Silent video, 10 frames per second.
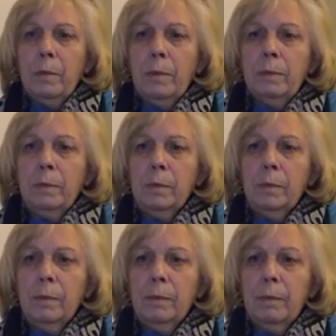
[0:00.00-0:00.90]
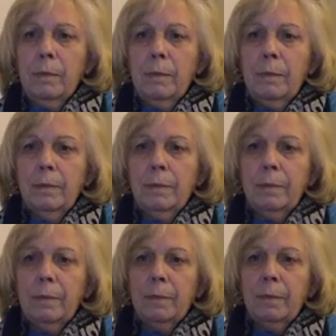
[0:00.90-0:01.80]

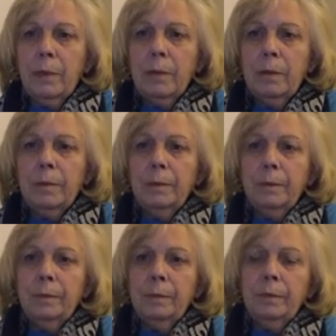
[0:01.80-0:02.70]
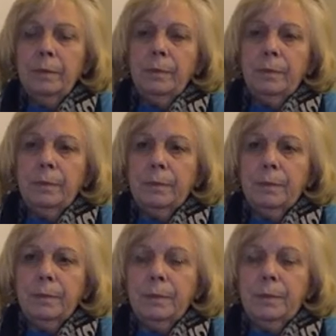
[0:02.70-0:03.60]

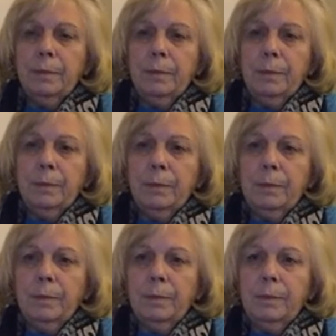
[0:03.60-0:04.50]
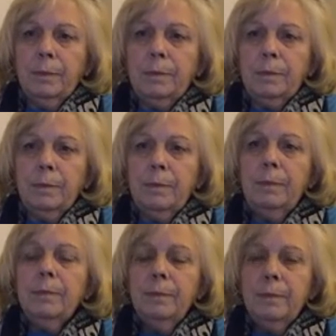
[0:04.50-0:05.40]

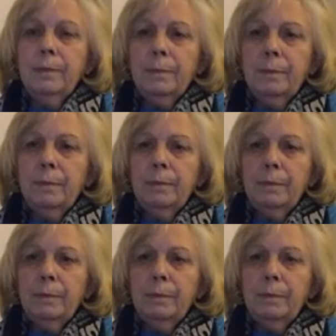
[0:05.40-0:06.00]
[no speech]